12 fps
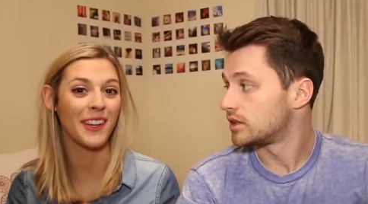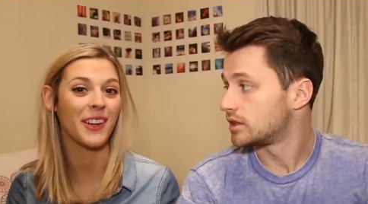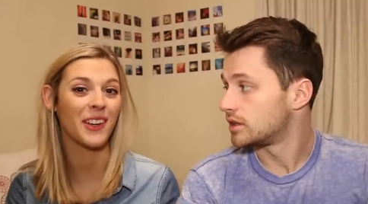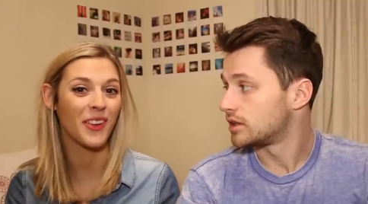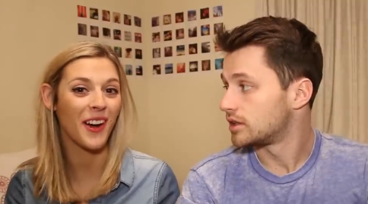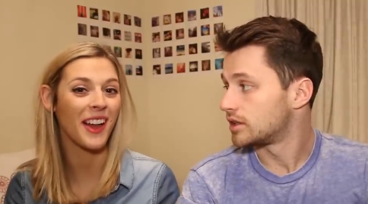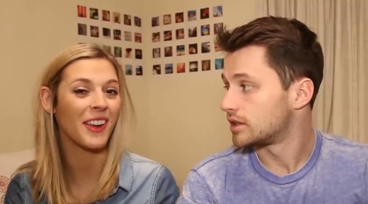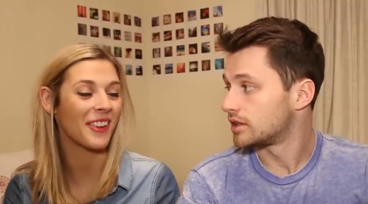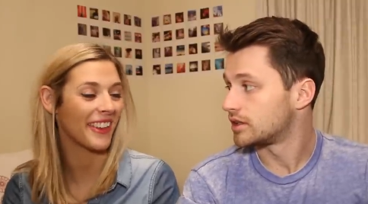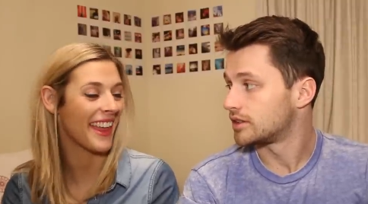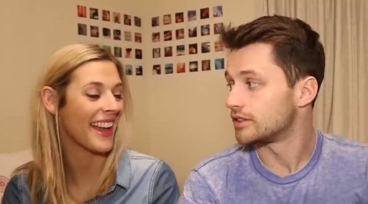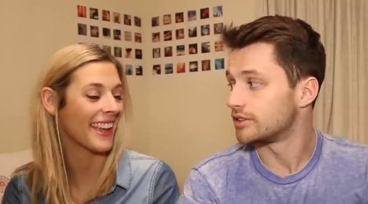Speaker 1: you quite a lot
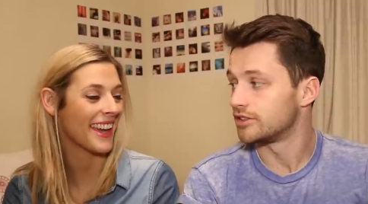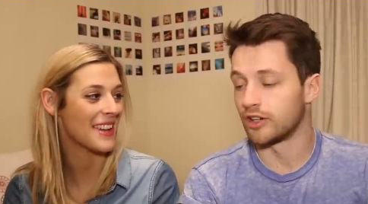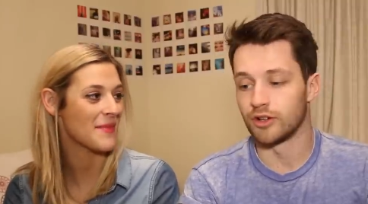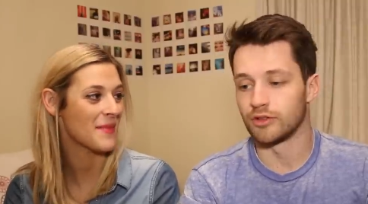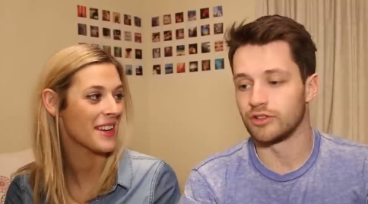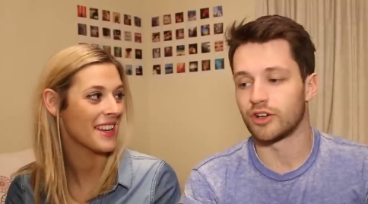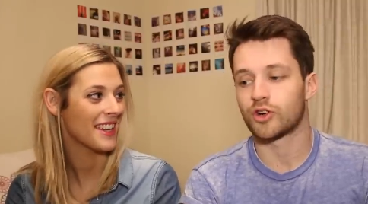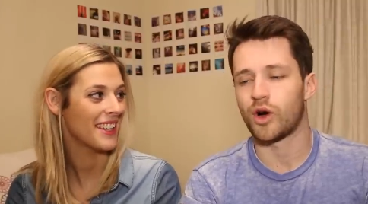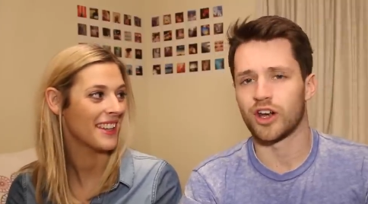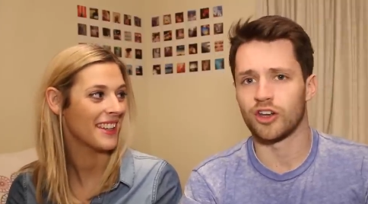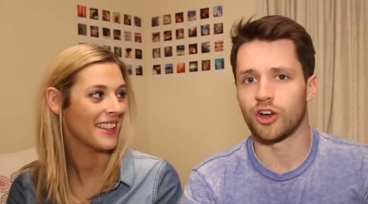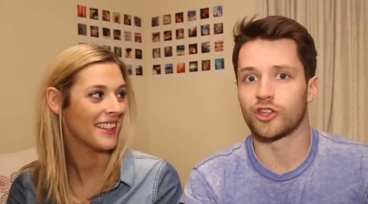in that game. Not,
Speaker 2: not
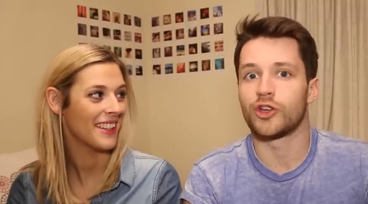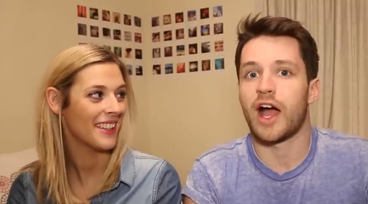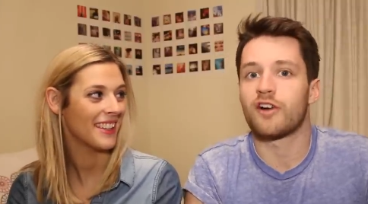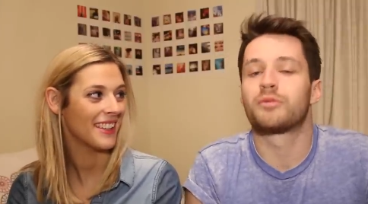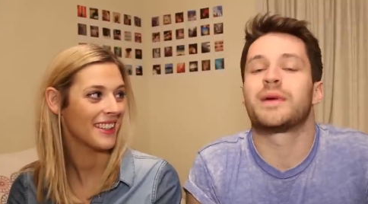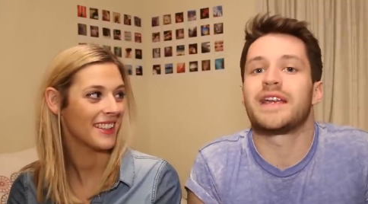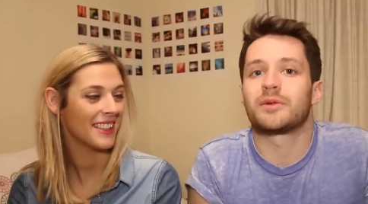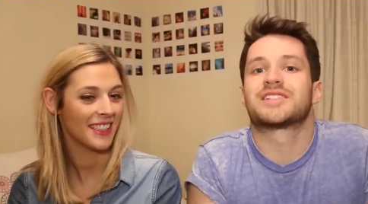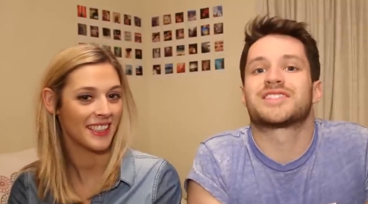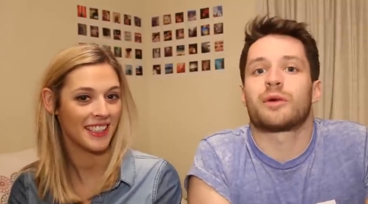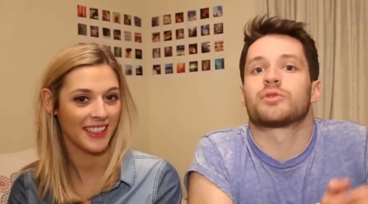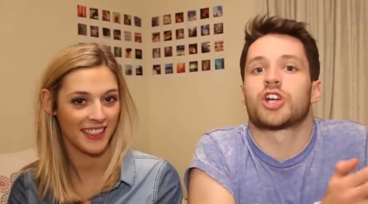quite a lot. You have beaten me
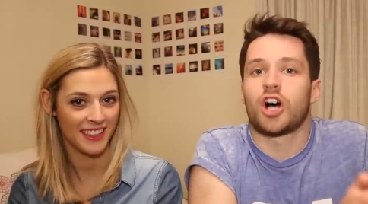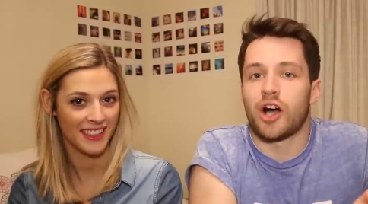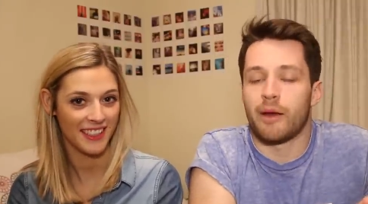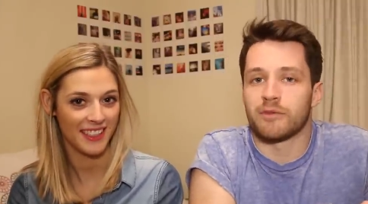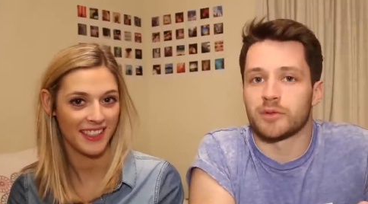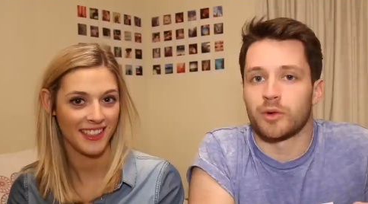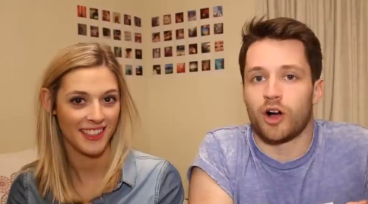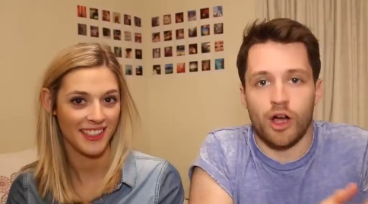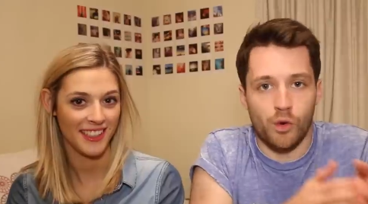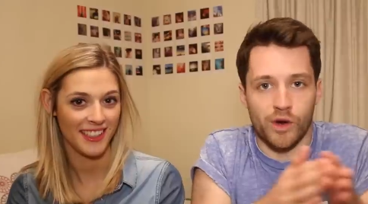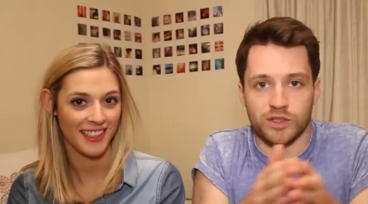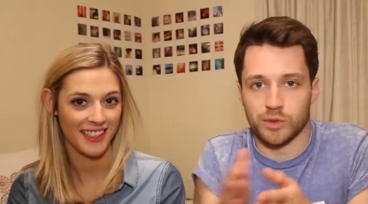sometimes, but I
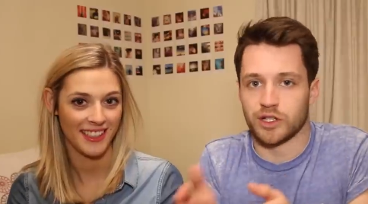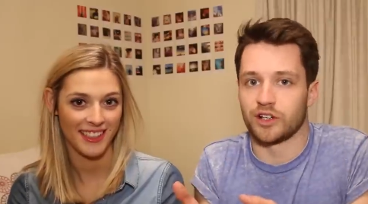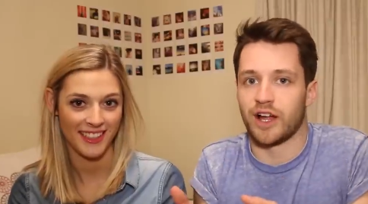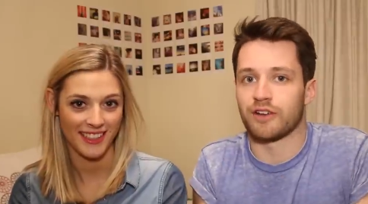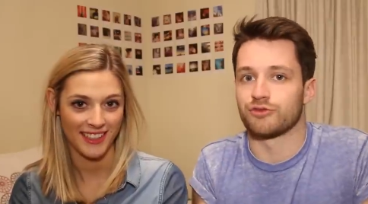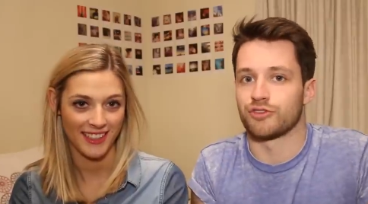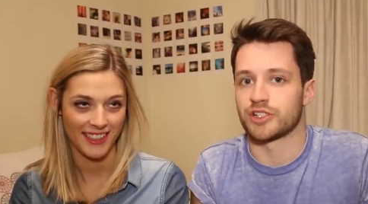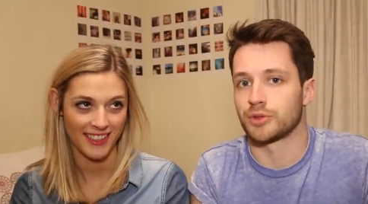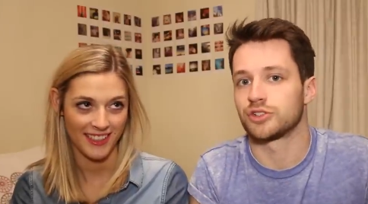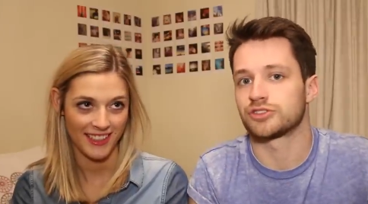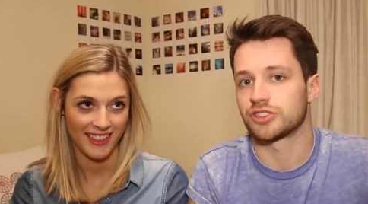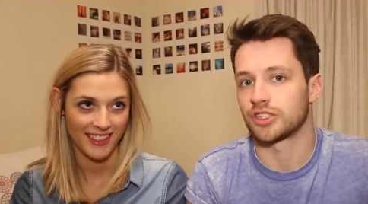always win on average
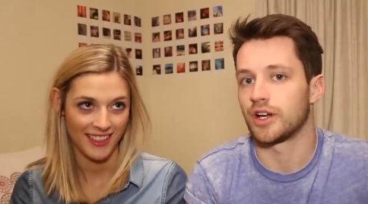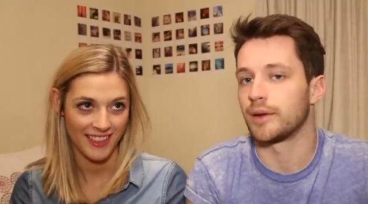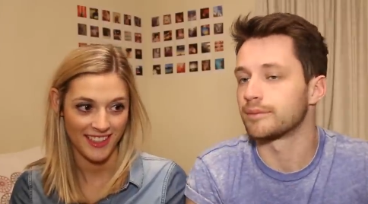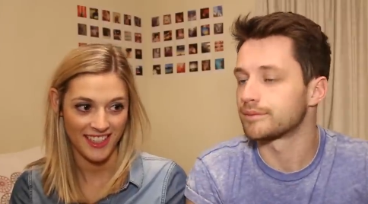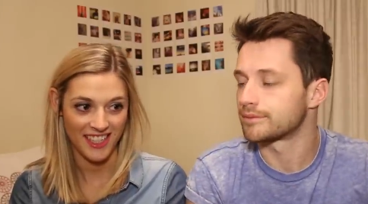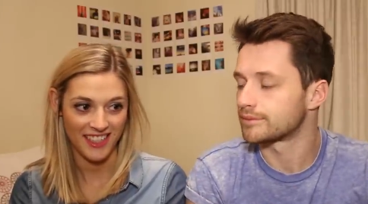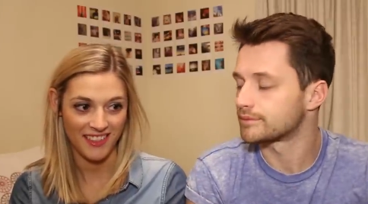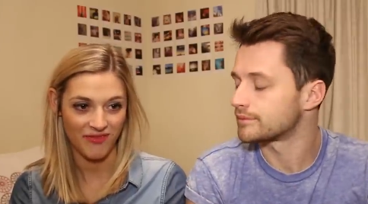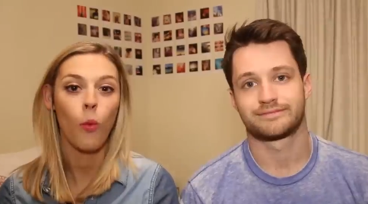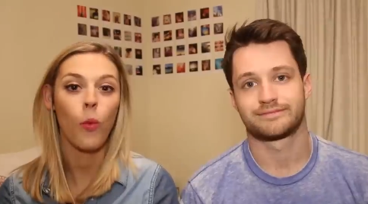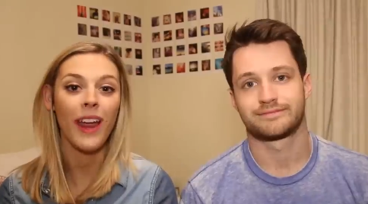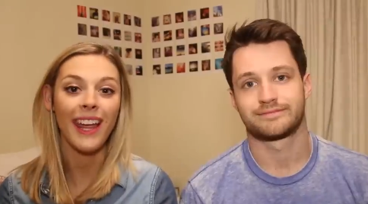most of the time.
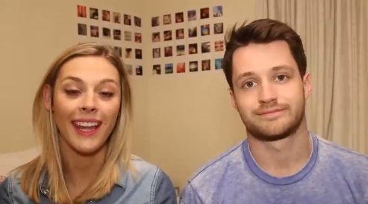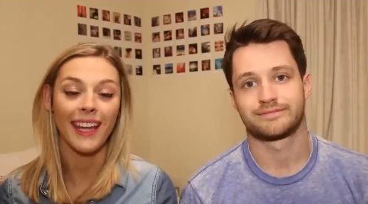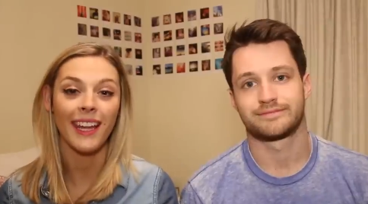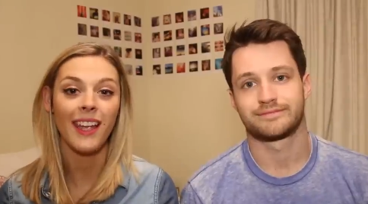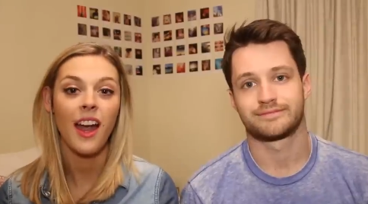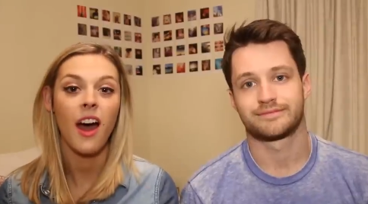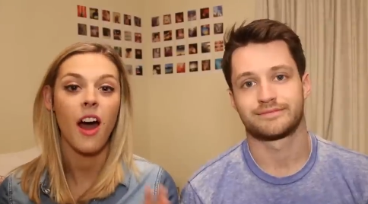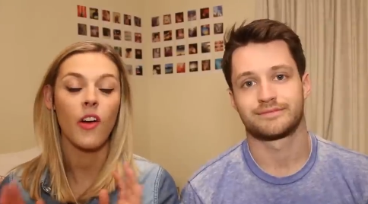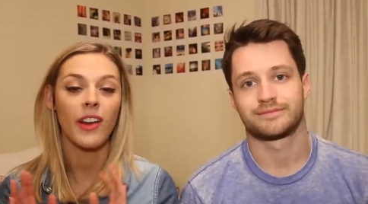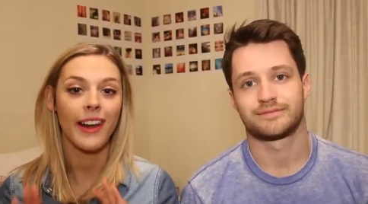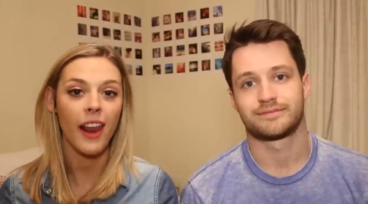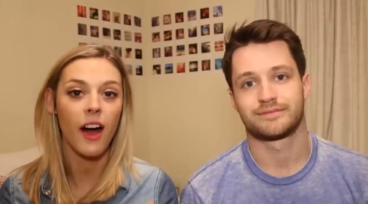
Speaker 1: We are
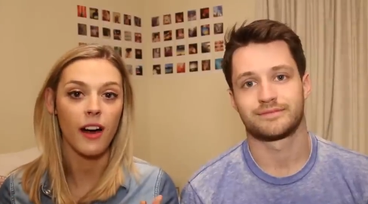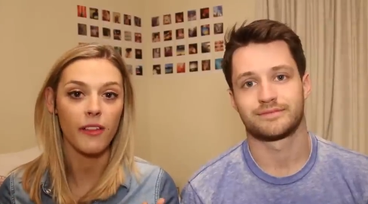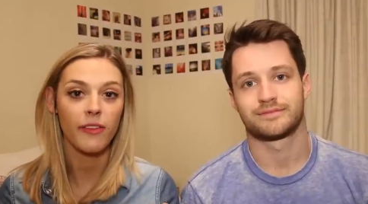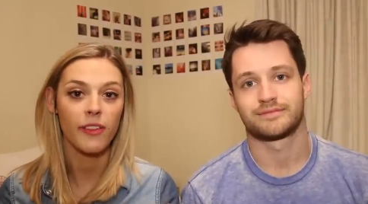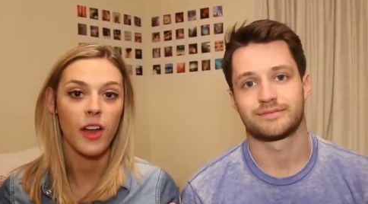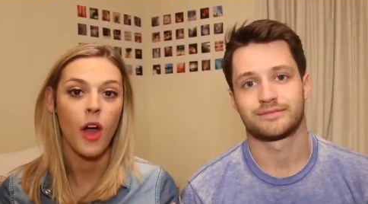in love